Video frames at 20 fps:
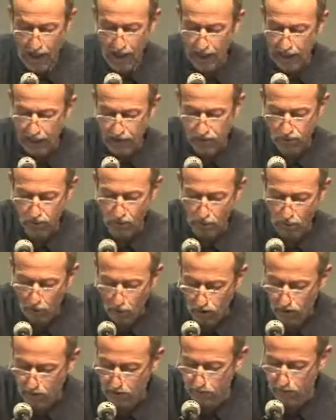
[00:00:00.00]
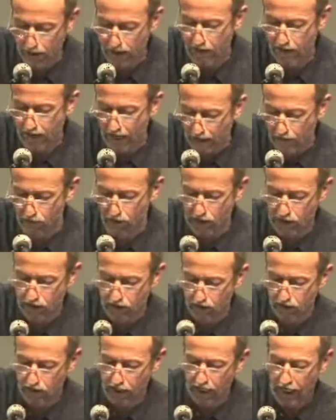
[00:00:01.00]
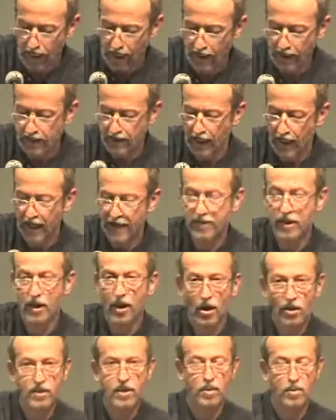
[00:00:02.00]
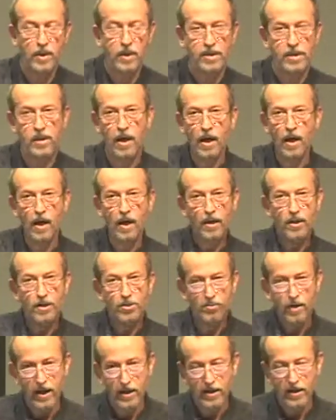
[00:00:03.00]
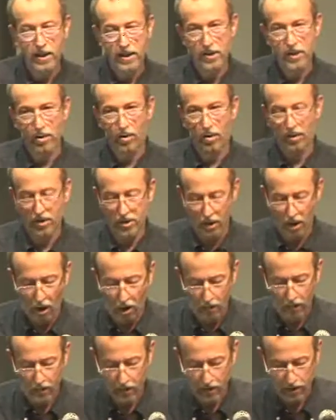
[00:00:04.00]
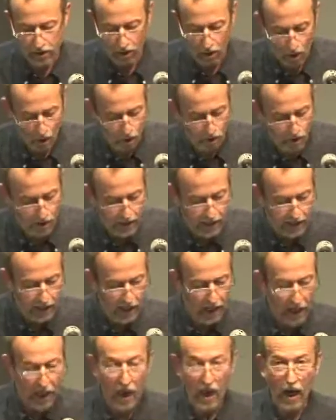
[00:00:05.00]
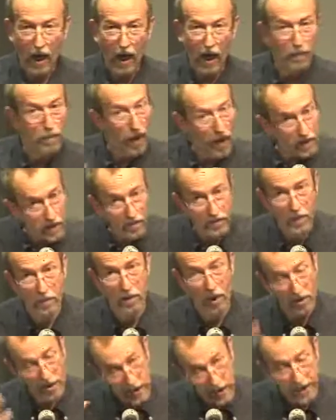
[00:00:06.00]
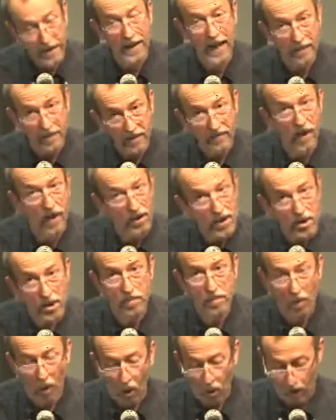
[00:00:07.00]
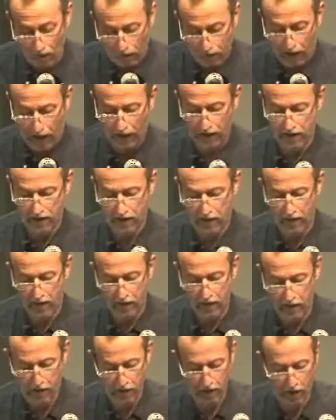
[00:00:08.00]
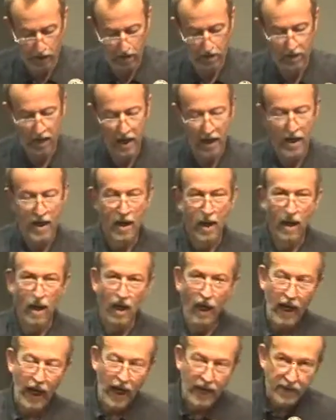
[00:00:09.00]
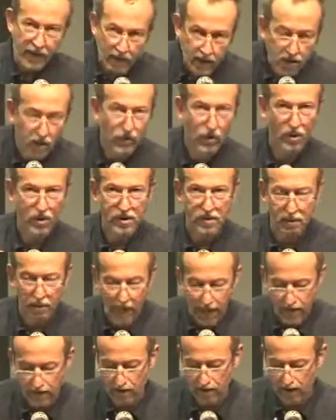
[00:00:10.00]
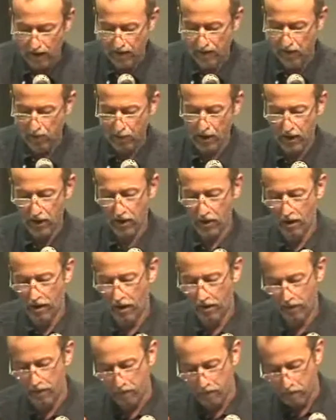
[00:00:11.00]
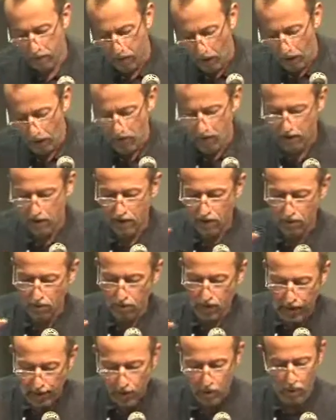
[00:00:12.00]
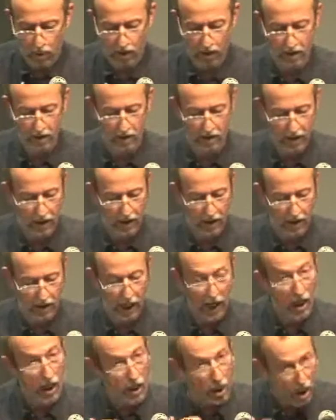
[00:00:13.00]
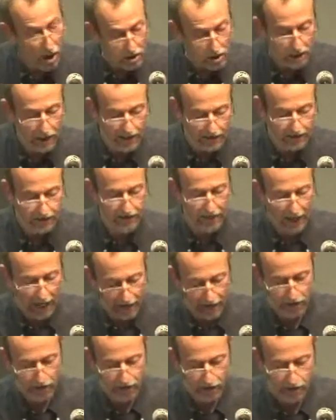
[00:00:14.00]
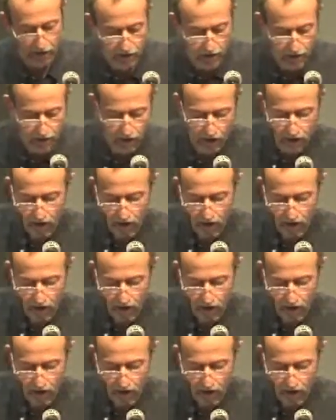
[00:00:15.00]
is reported by the narrator, and as a consequence, direct discourse covers only a part of the plot, and at times a very small part of the plot. And this, of course, makes the transformation of plot into network a lot less accurate.